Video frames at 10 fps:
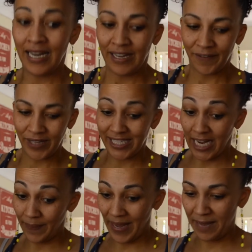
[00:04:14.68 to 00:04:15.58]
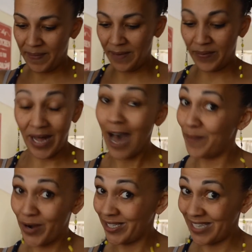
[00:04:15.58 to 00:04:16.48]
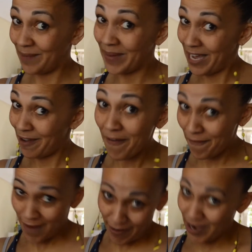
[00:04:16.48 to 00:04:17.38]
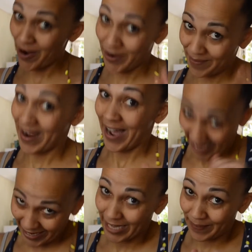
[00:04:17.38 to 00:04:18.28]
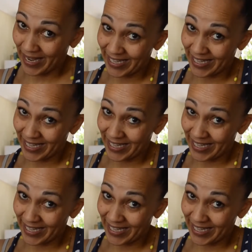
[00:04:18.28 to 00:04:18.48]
For the type A people, I'm not type A, very not type A.